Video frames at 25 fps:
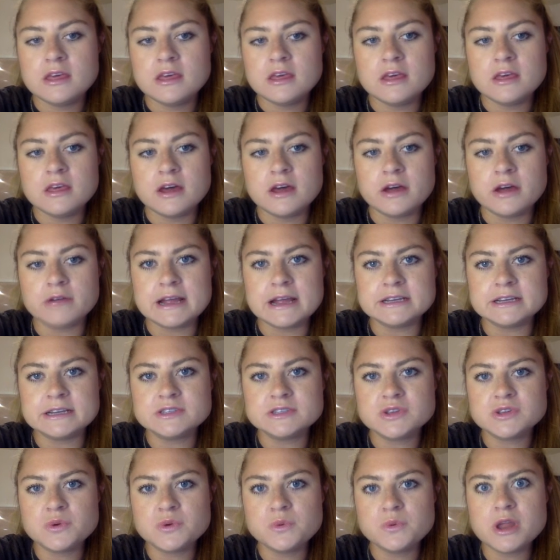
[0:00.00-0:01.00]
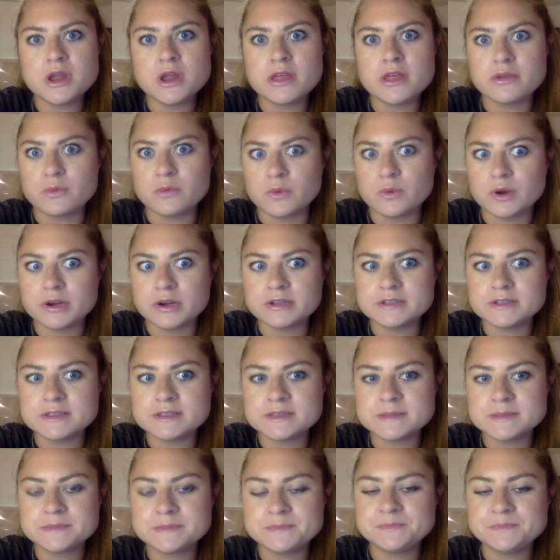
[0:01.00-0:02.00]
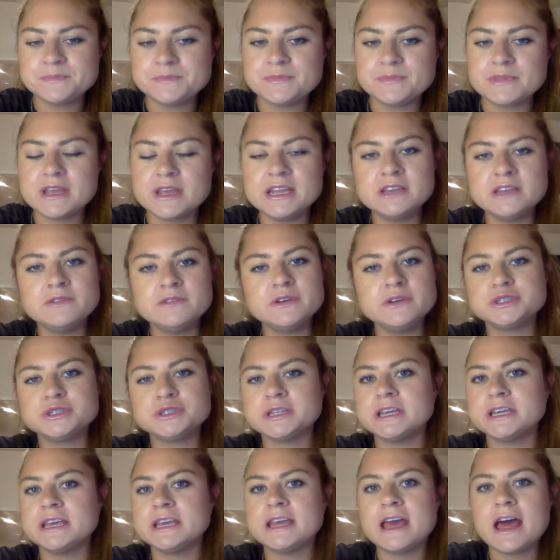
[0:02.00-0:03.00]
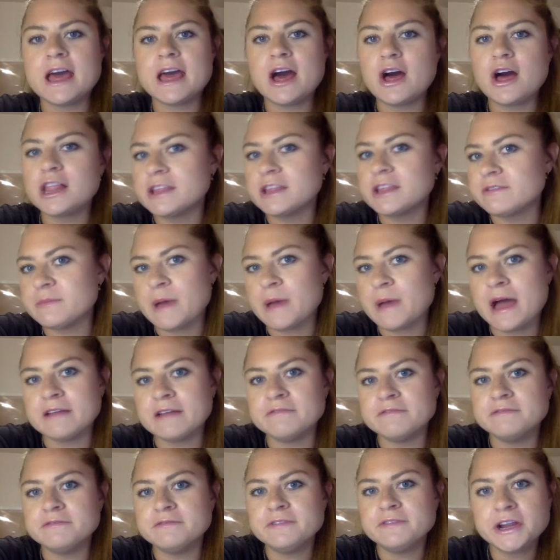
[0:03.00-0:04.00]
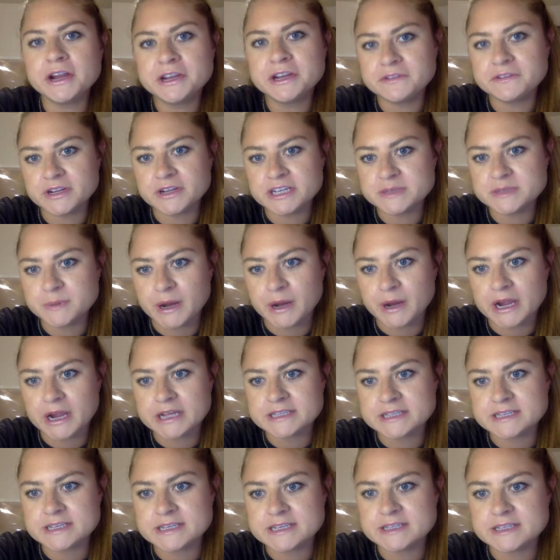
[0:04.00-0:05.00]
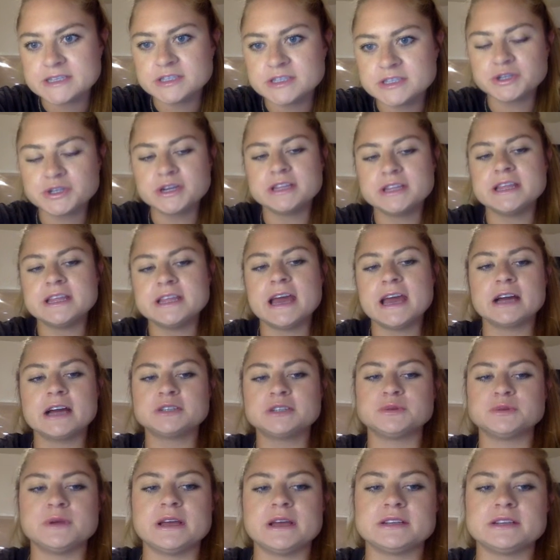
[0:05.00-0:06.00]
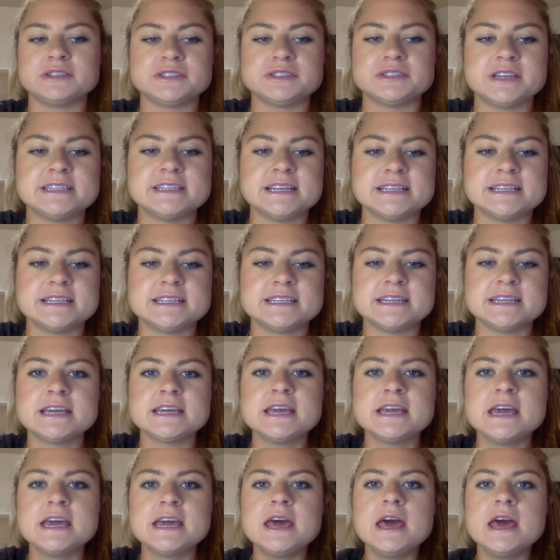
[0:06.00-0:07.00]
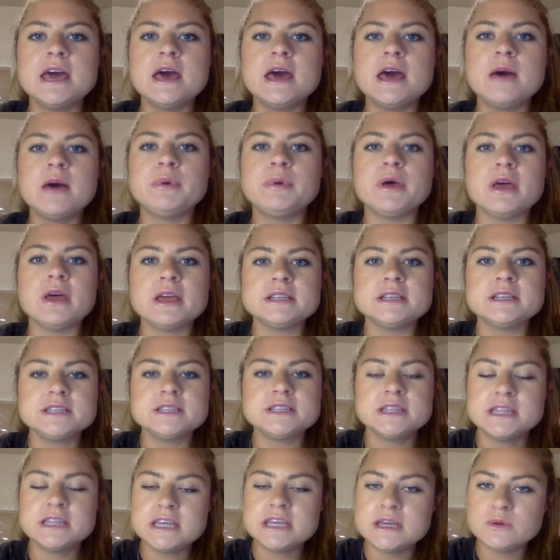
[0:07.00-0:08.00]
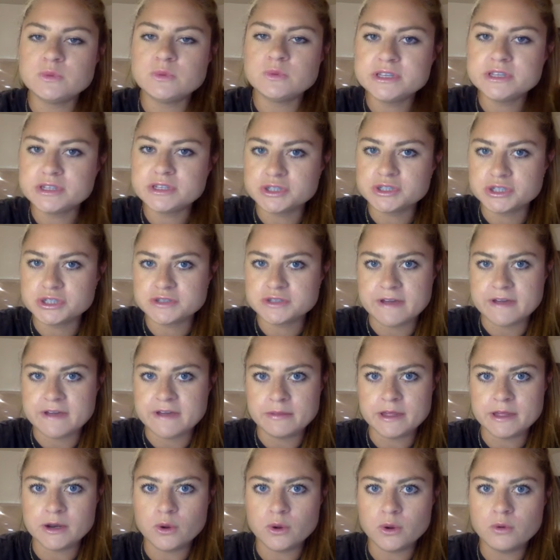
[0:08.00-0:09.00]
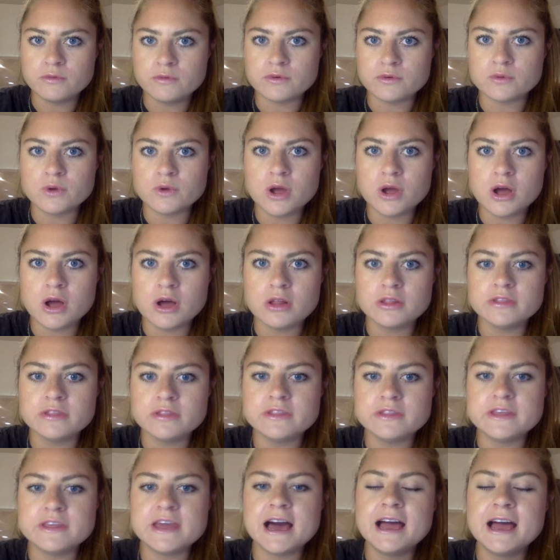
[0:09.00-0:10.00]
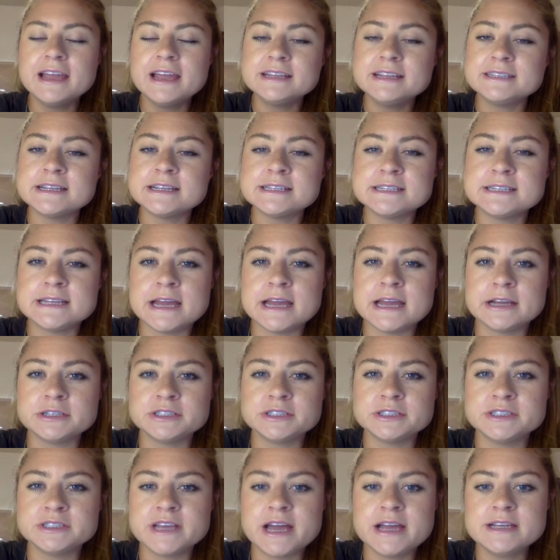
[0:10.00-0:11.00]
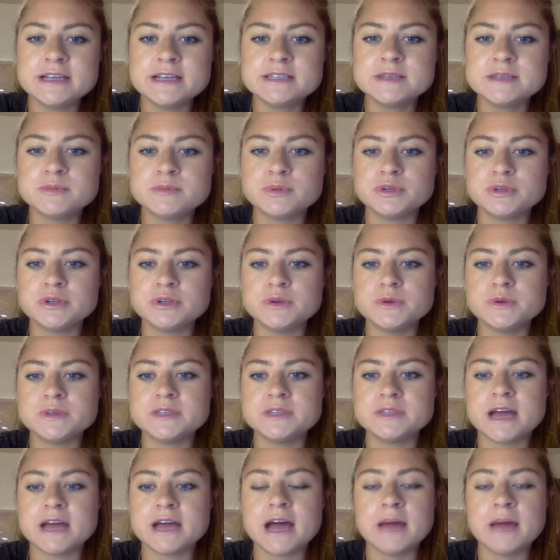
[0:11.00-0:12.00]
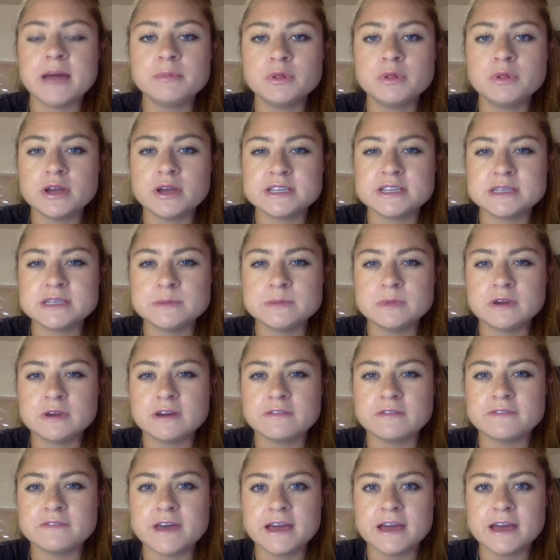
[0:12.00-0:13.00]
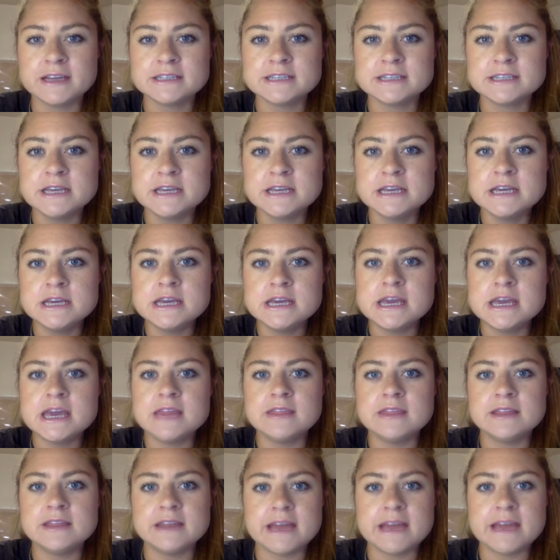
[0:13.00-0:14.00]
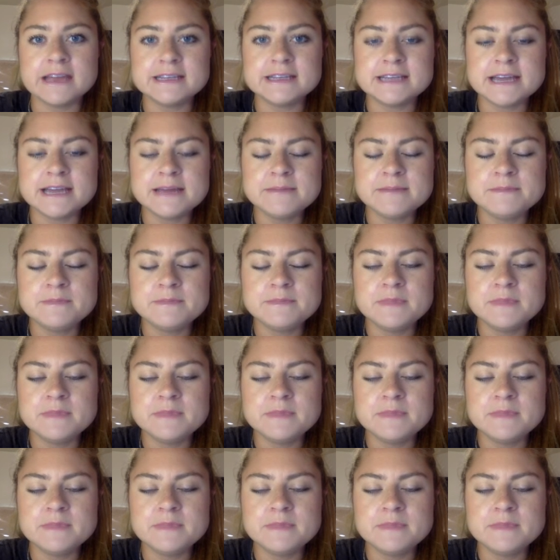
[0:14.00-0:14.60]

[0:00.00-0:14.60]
All right, so in other words, individually, all of them had very different experiences during the actual exercise testing. But the researchers found that overall, the high-intensity exercise produced a hypoglycemic effect in the nighttime,